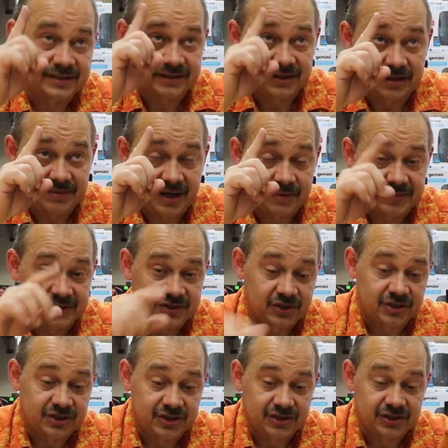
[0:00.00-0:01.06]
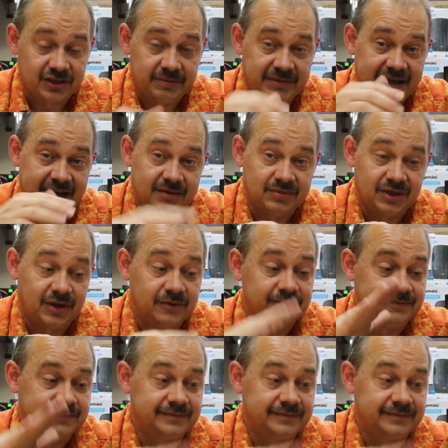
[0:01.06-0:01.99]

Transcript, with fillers: It's going to be up in the search. It's going to be down below